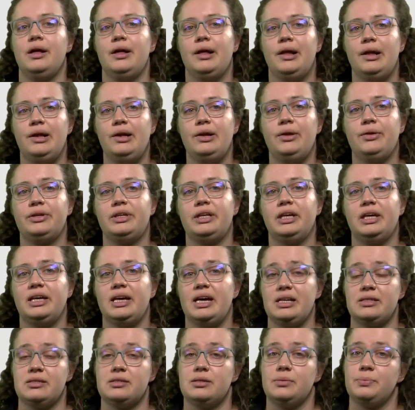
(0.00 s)
looking
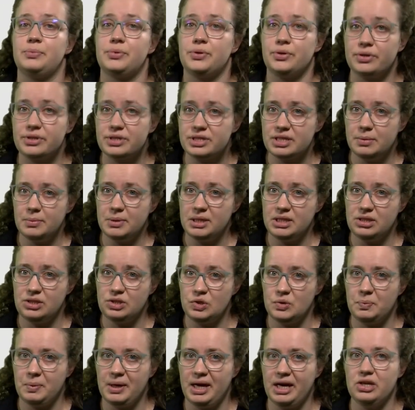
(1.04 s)
at proximity
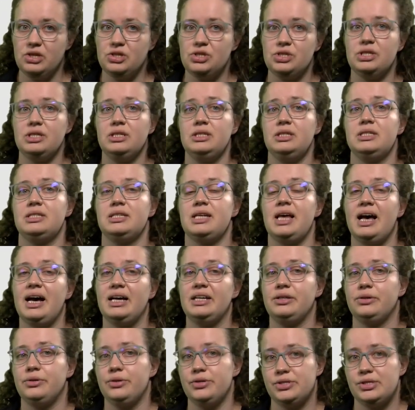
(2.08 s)
to patients,
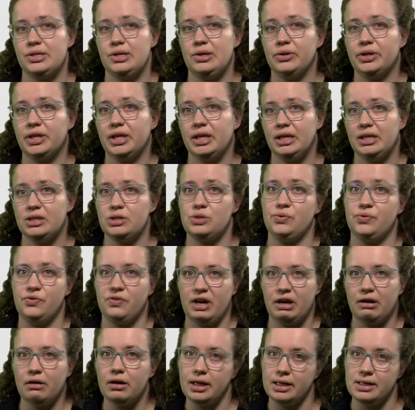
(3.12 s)
and also looking into
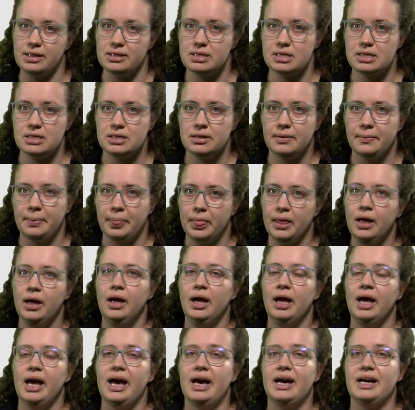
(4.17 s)
fairness.
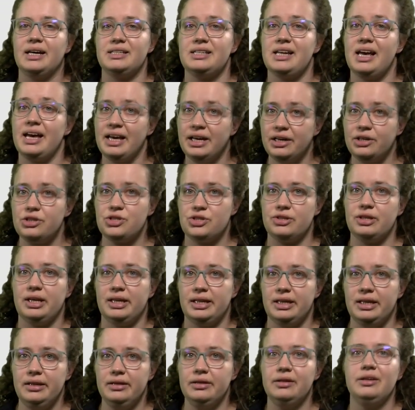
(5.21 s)
And
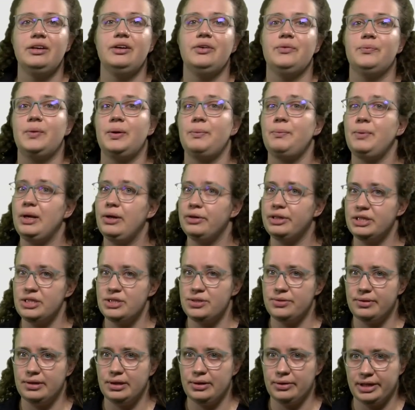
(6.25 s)
actually, when we look
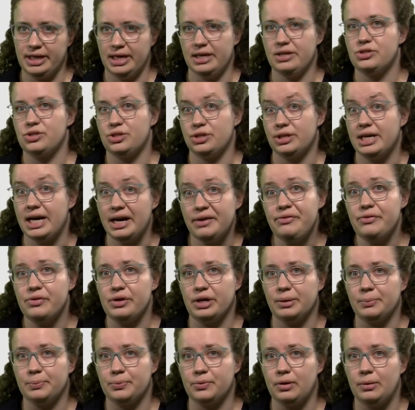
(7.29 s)
into the location
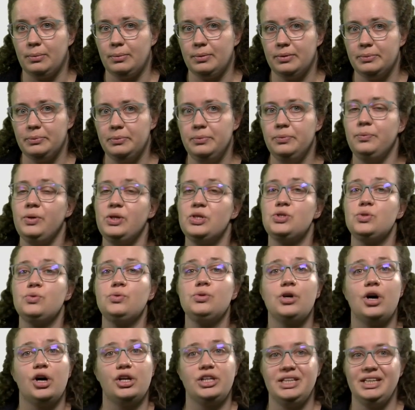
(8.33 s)
covering problem, we do
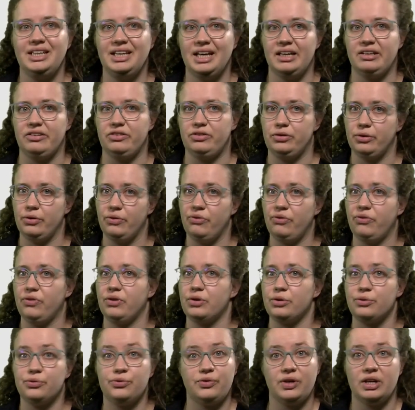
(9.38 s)
not yet
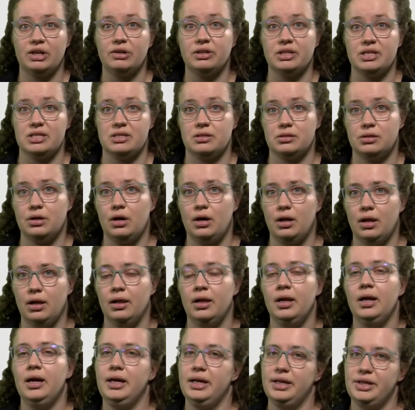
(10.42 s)
consider fairness at all.
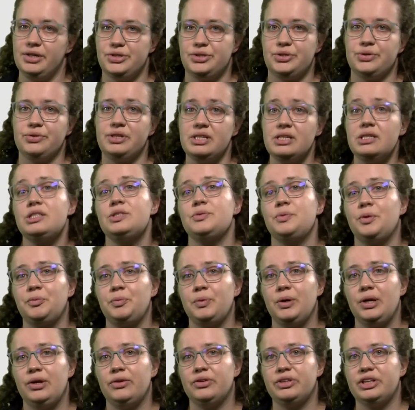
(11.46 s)
So this is what
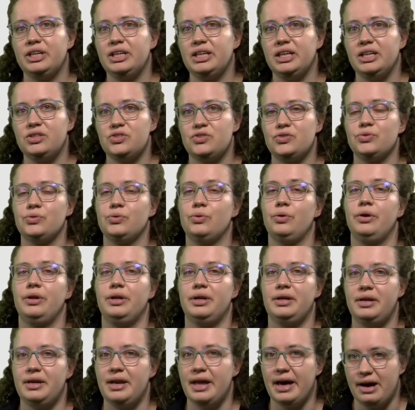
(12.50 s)
we're looking into
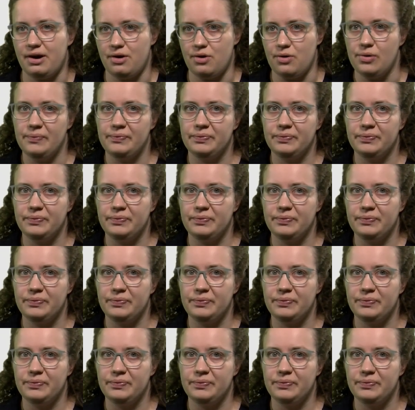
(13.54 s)
now.